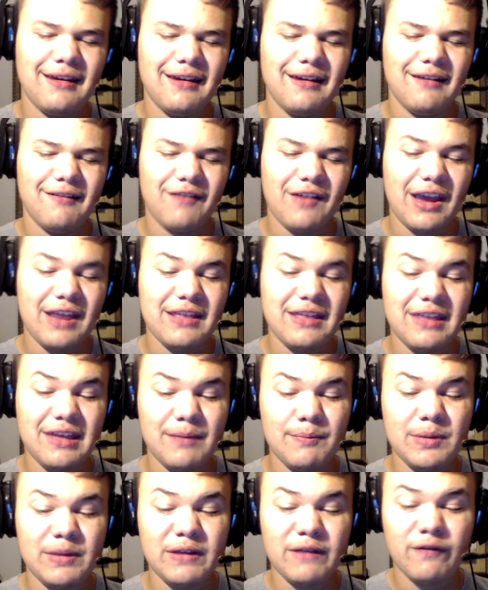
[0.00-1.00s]
Find the
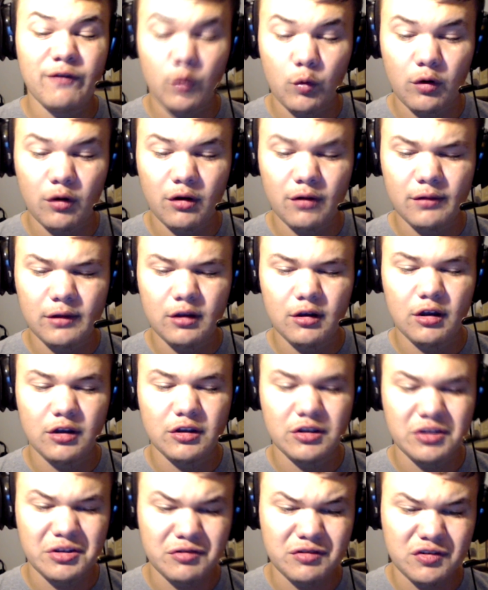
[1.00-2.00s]
MP4
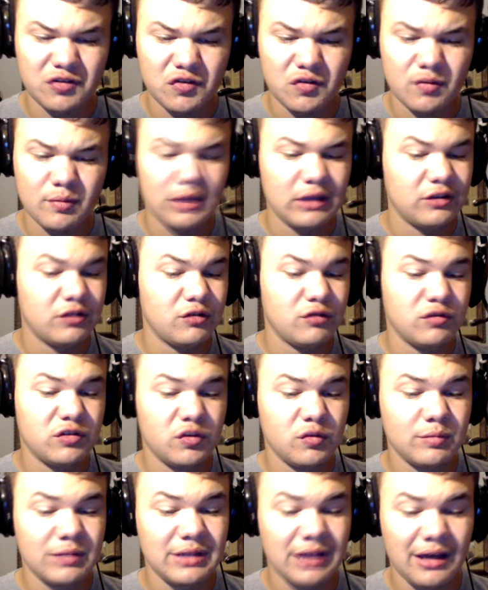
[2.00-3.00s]
on YouTube at
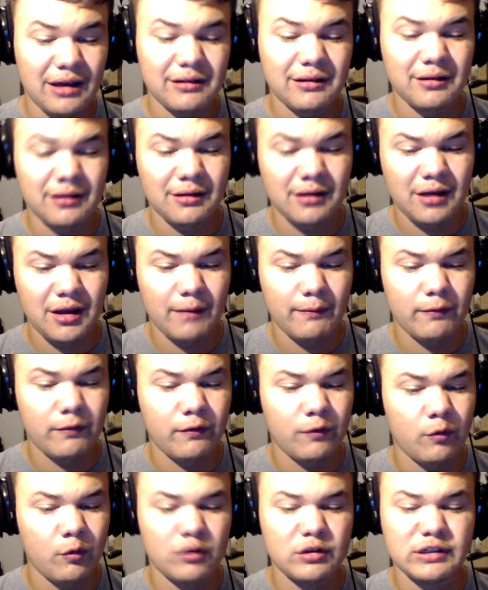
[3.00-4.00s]

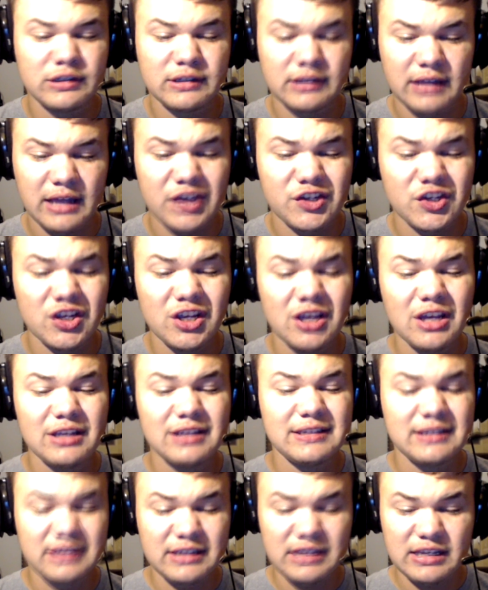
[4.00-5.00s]

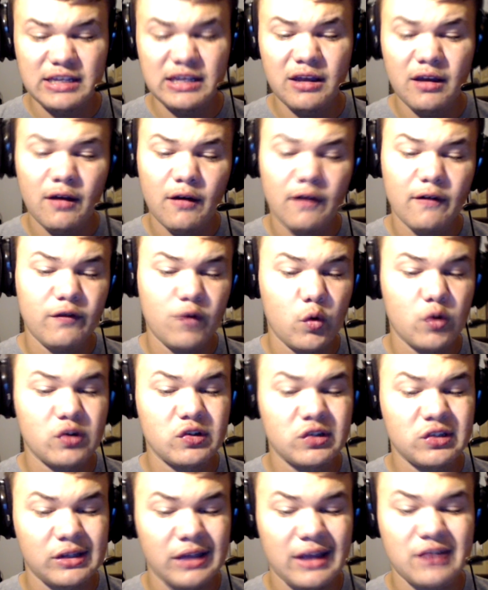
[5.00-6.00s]

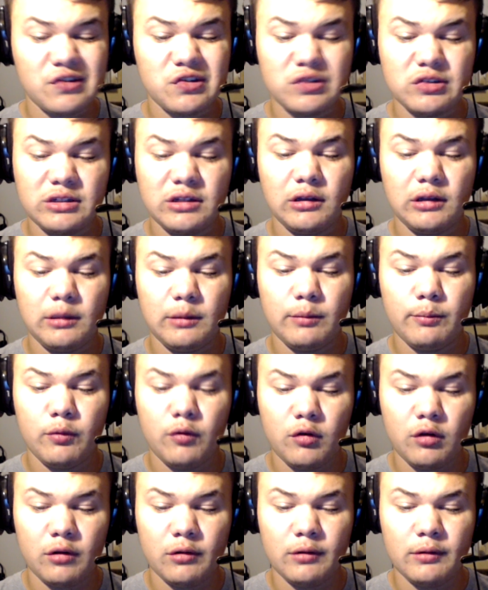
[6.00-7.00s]
youtube.com/c/Dylan
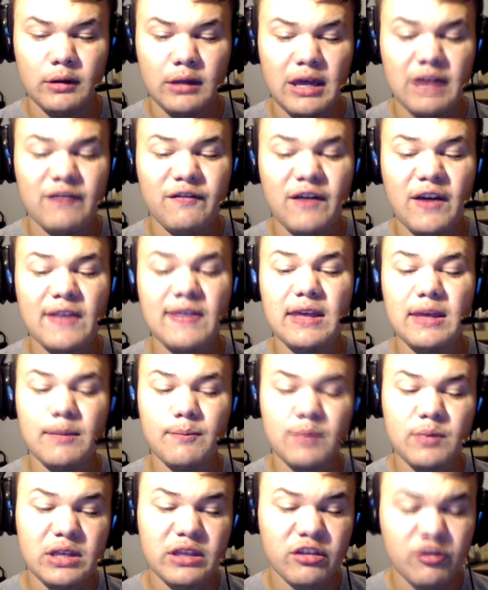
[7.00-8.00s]
Lepore. And find the
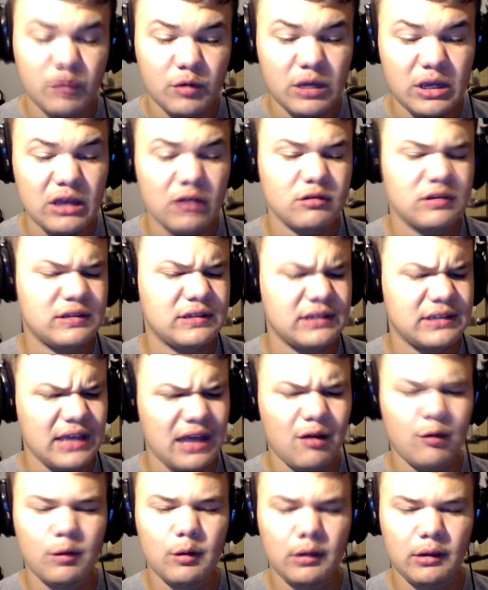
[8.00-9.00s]
MP3 on
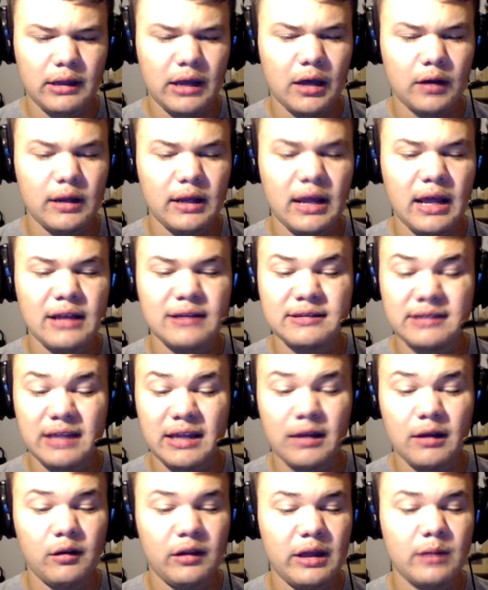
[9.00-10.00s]
SoundCloud at
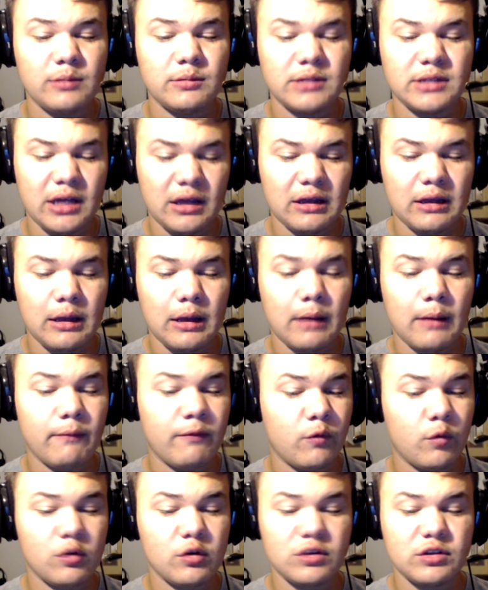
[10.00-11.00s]

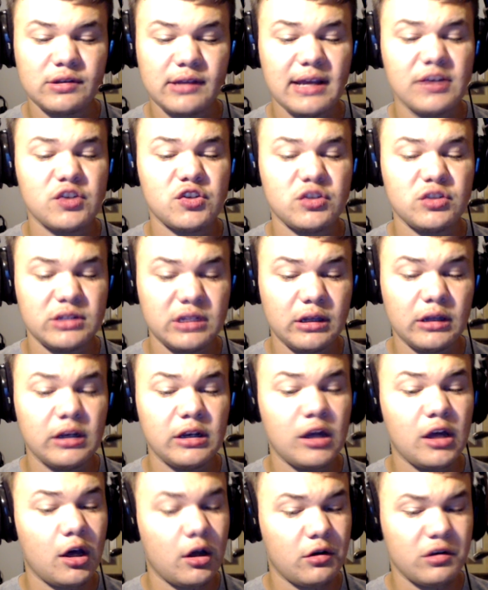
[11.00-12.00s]

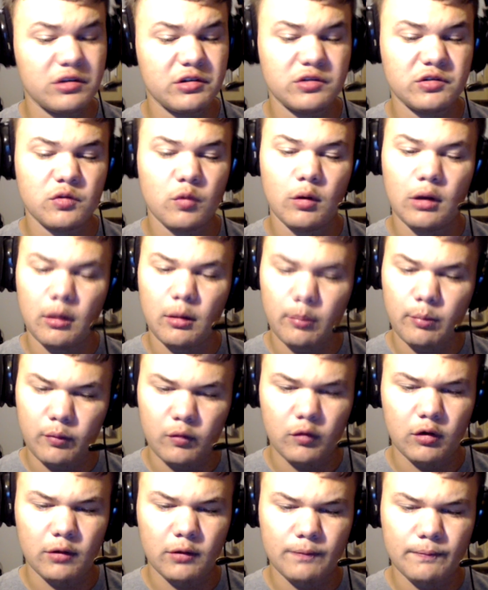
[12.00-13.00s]

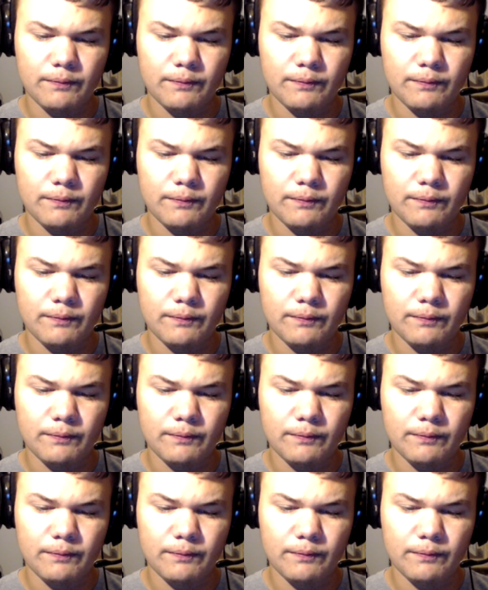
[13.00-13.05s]
soundcloud.com/Dylan_Lepore.